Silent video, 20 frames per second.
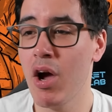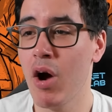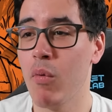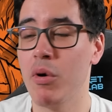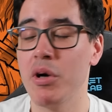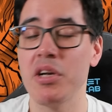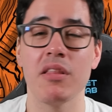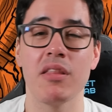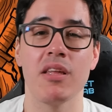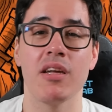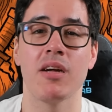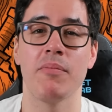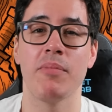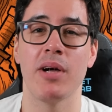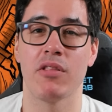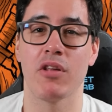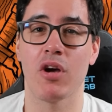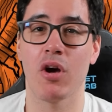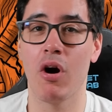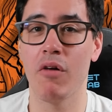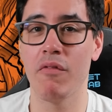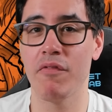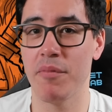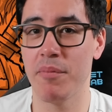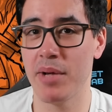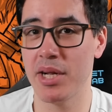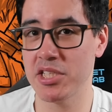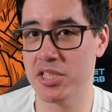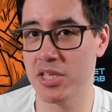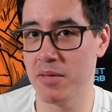What do you think about the
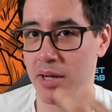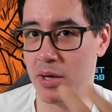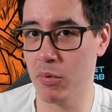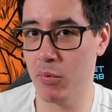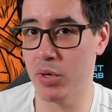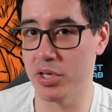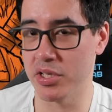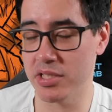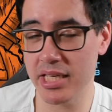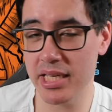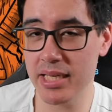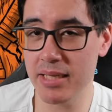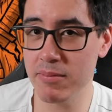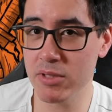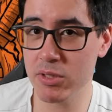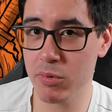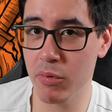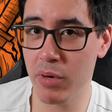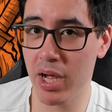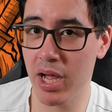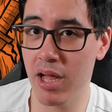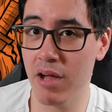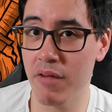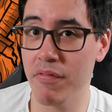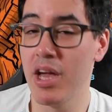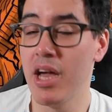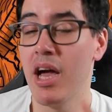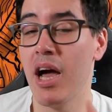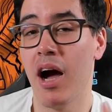confirmation about what teams we'll have?